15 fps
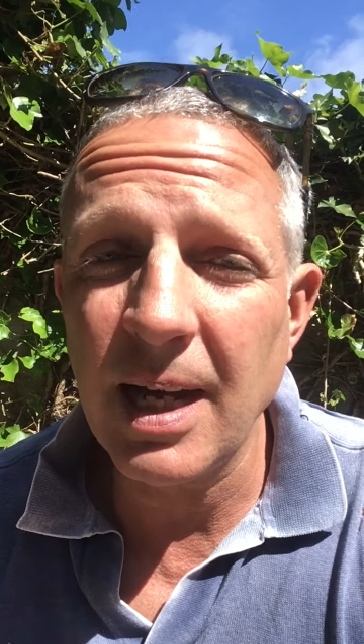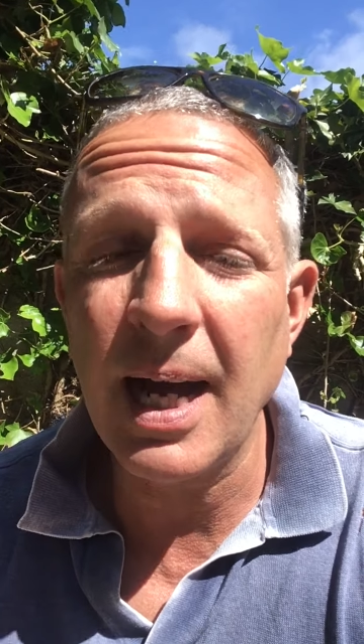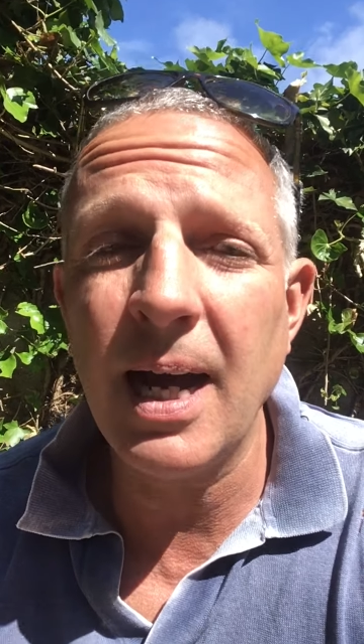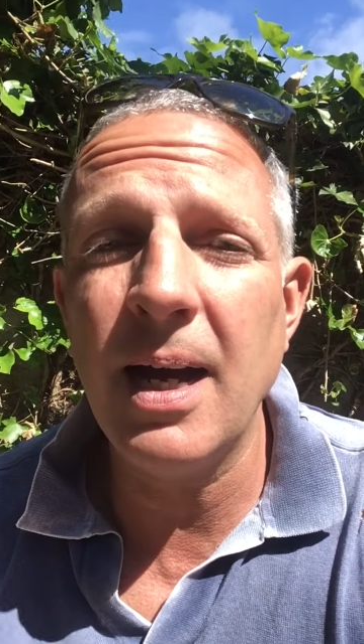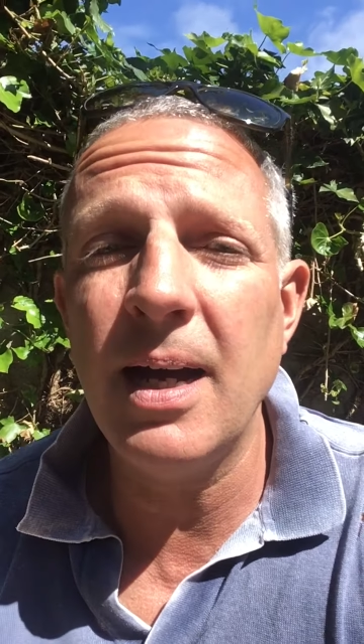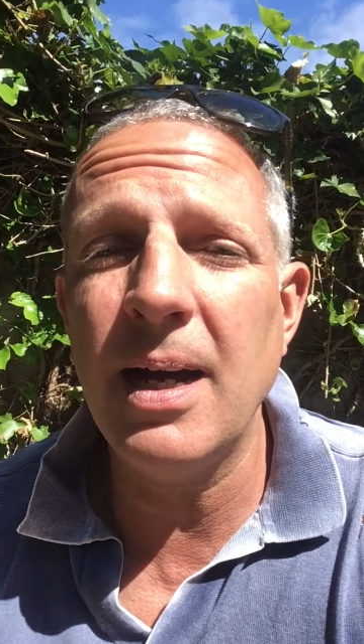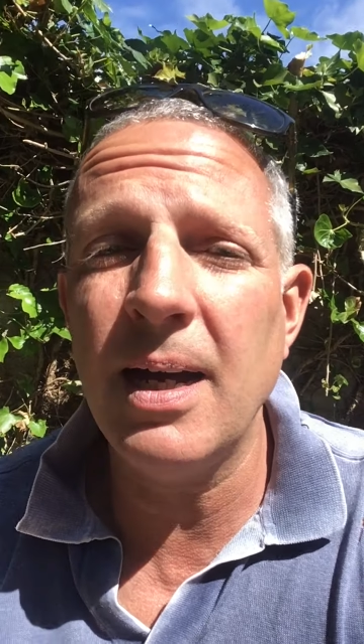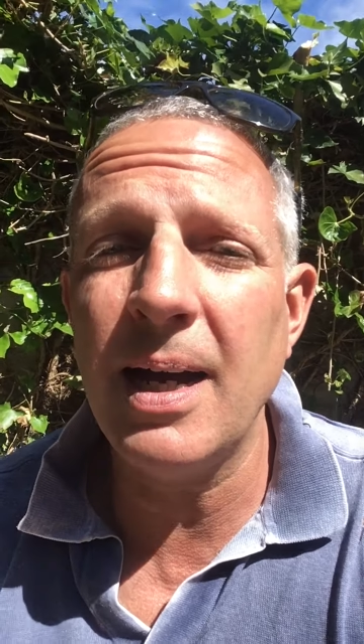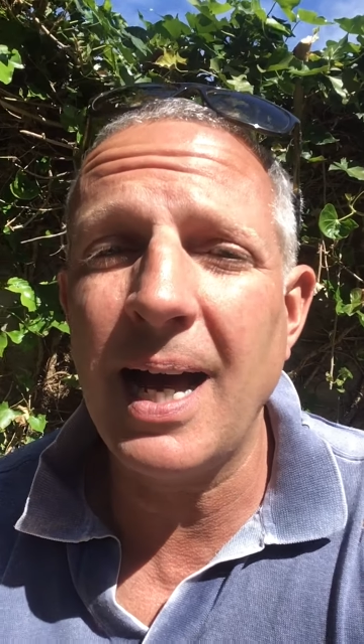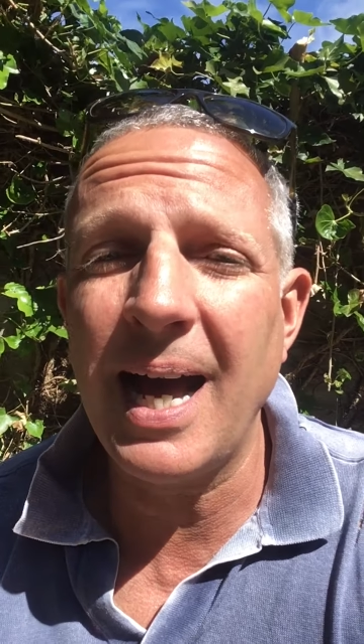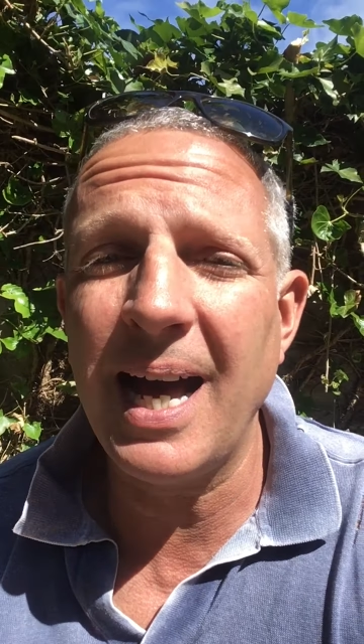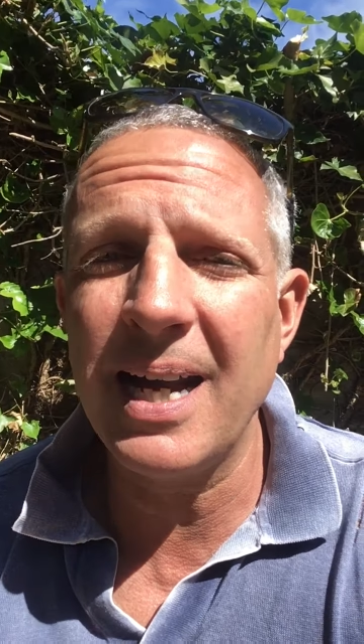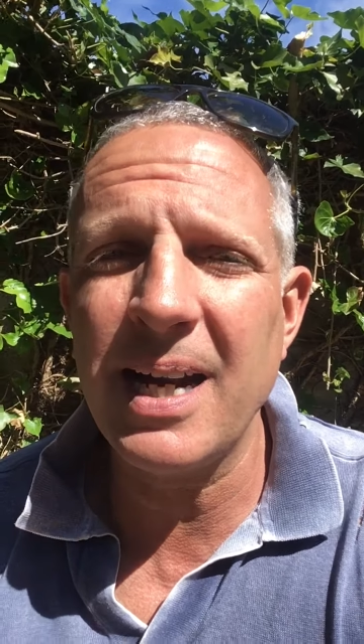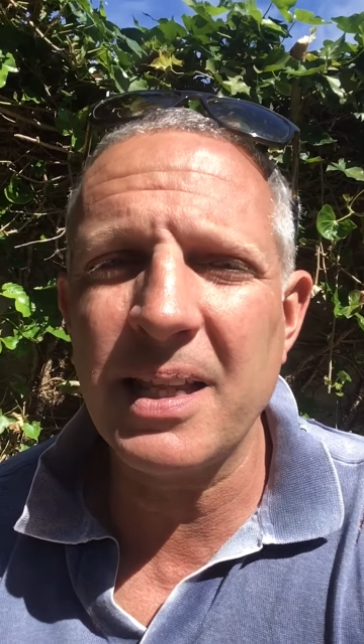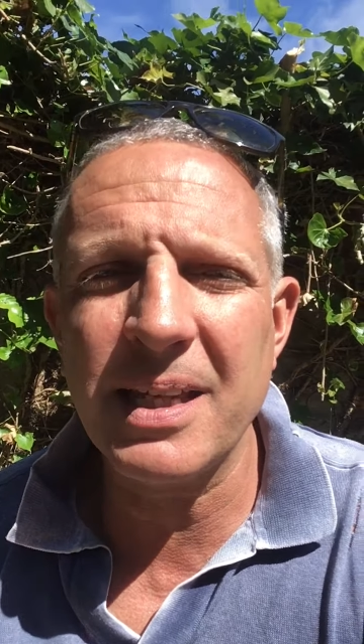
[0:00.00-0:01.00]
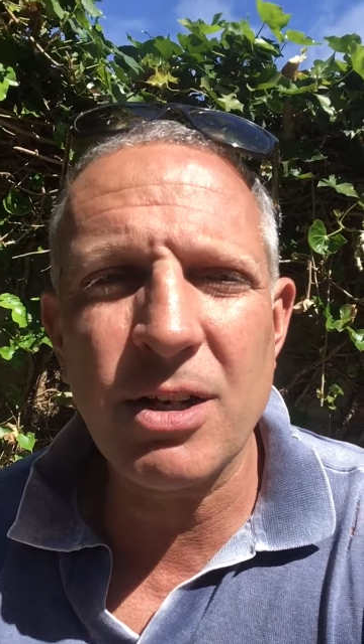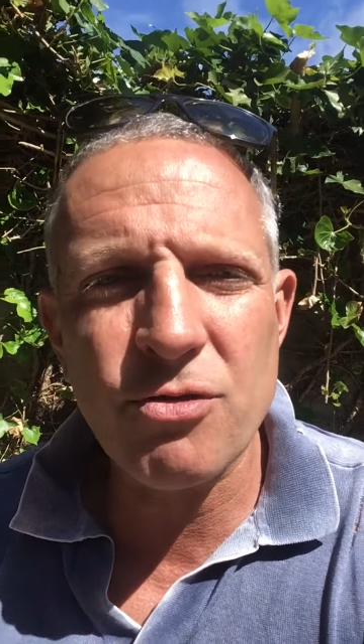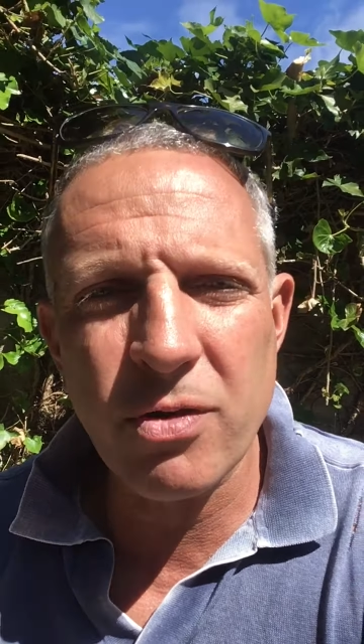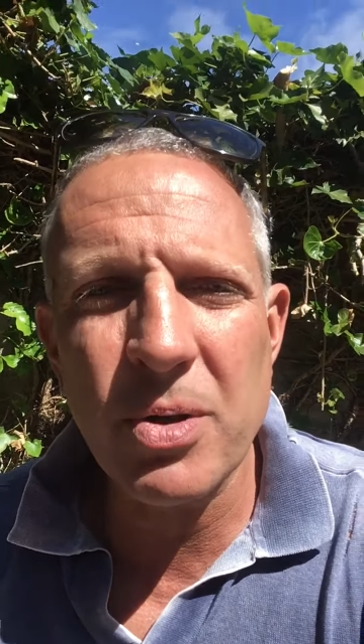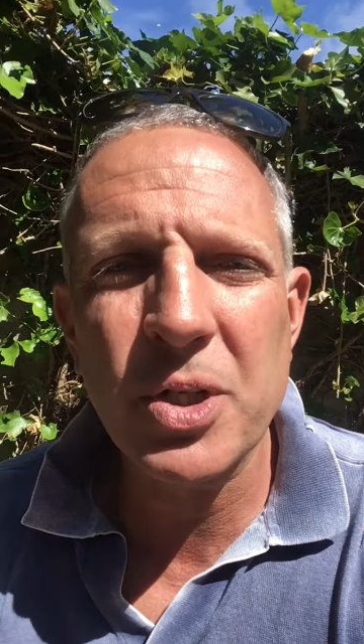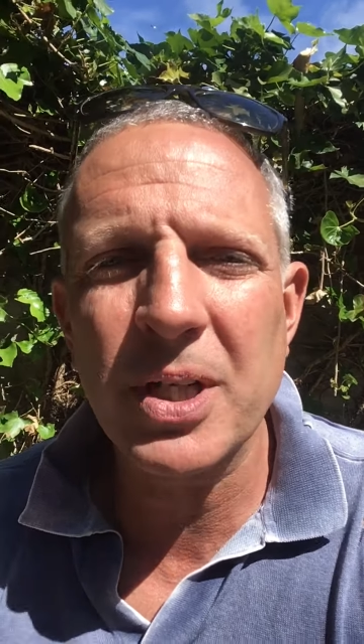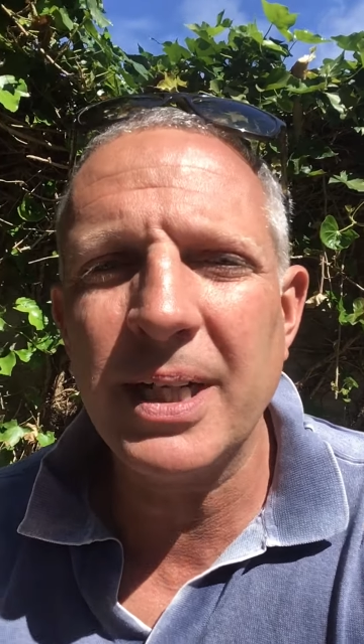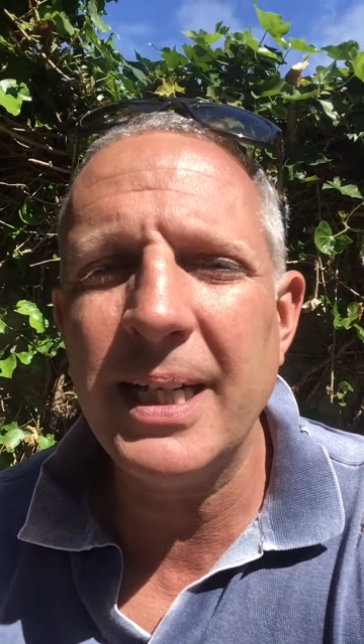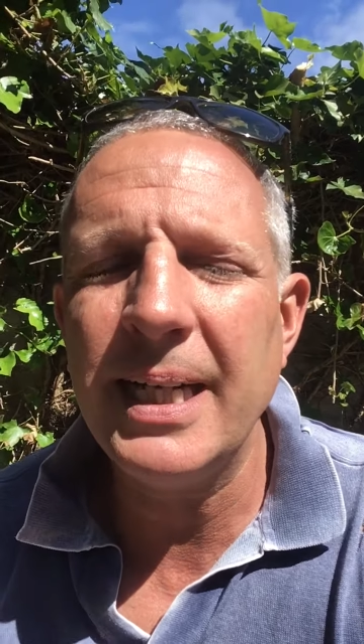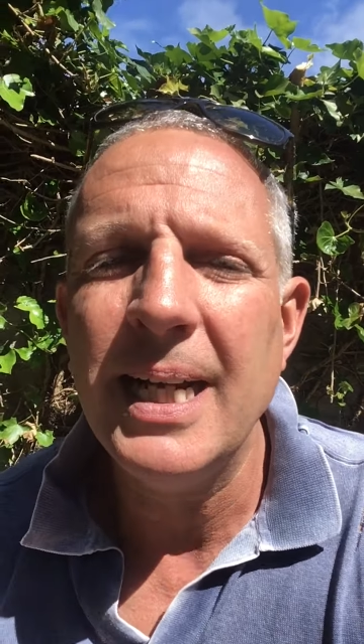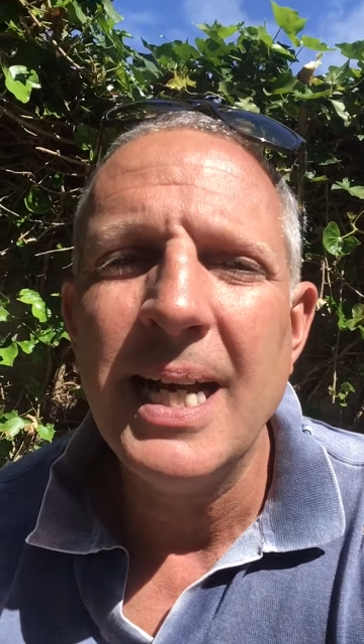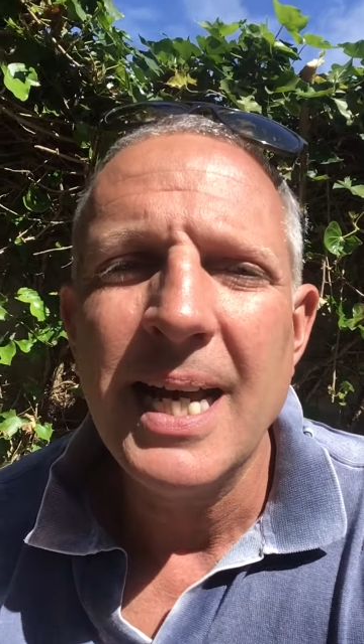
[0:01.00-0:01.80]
and I think crucially